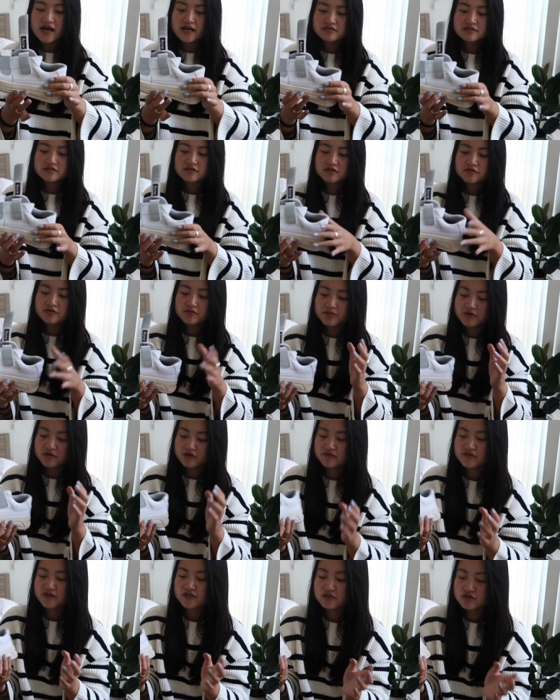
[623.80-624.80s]
adds a little bit
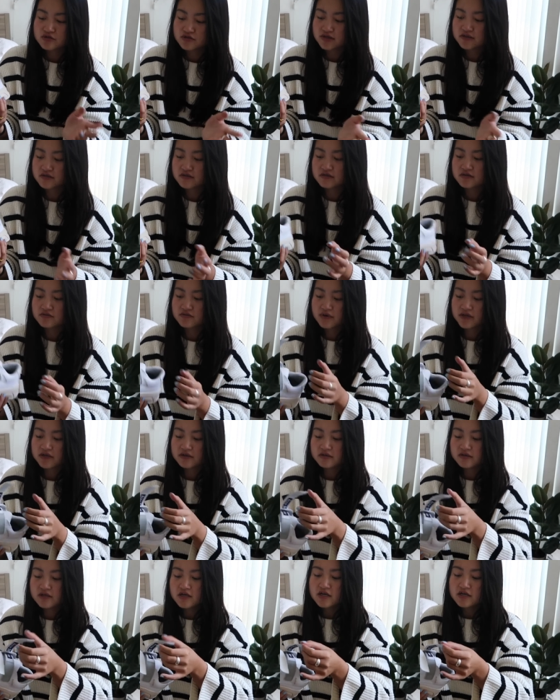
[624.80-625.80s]
of interest as
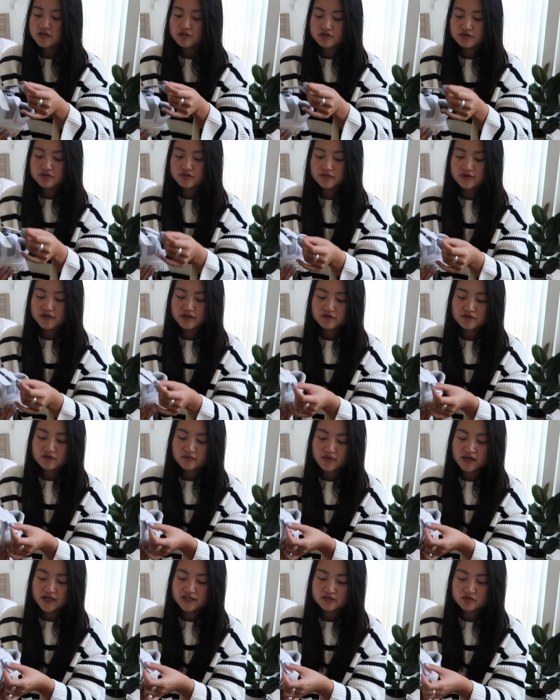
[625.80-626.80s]
well to an
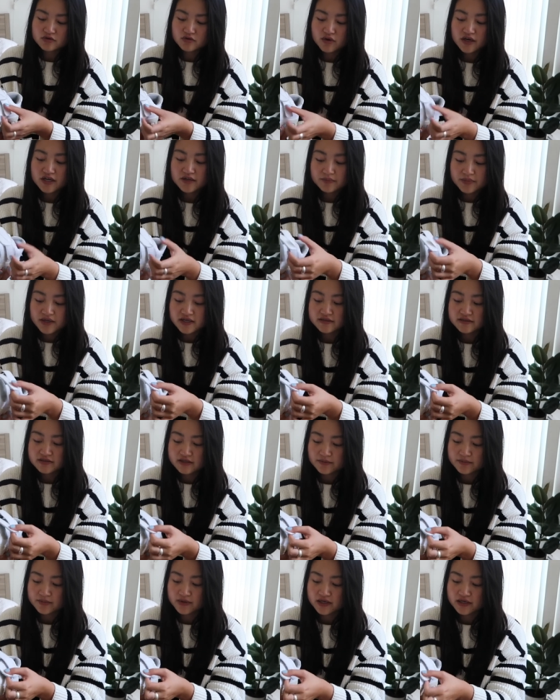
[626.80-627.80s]
otherwise quite
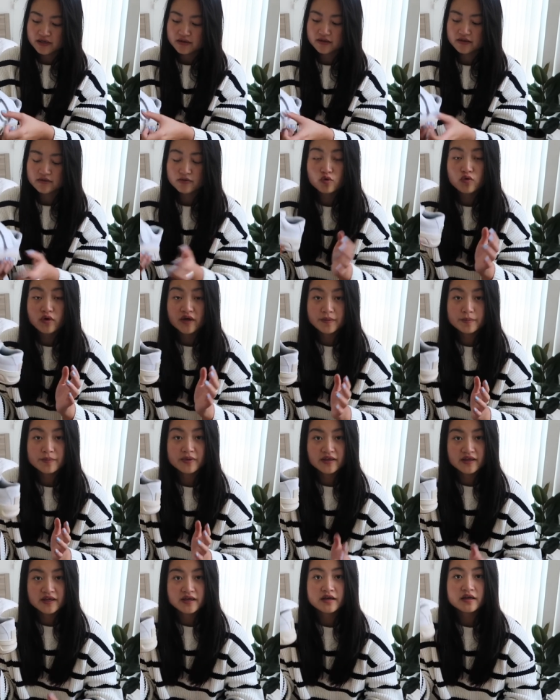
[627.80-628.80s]
basic, quite
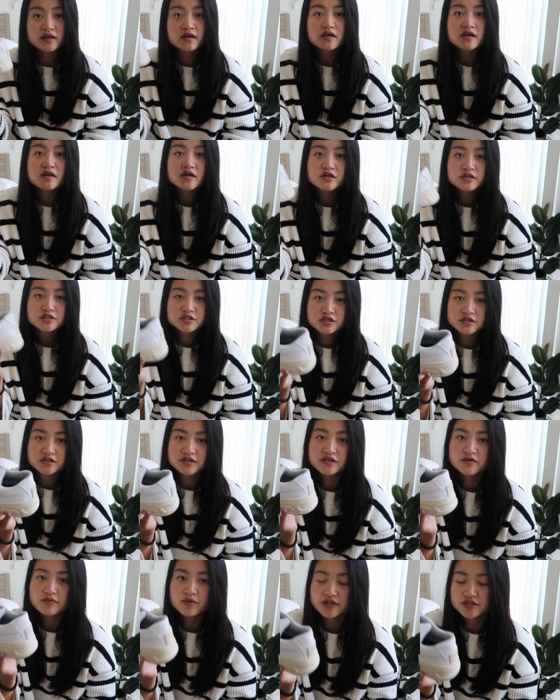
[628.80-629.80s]
plain
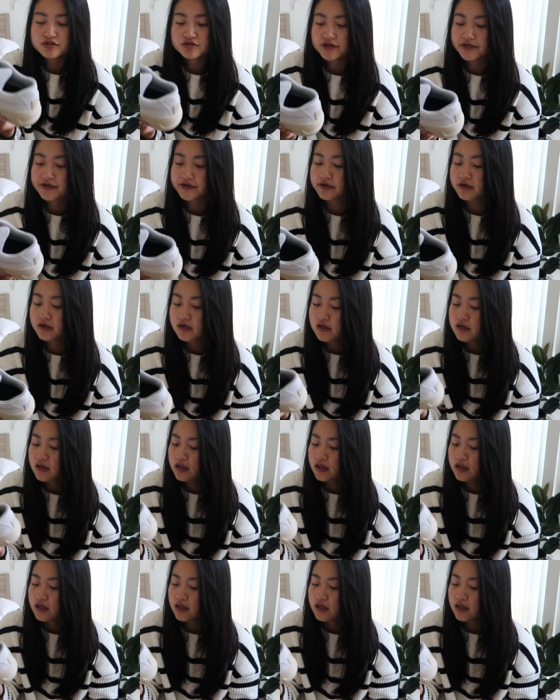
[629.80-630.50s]
chunky white trainer.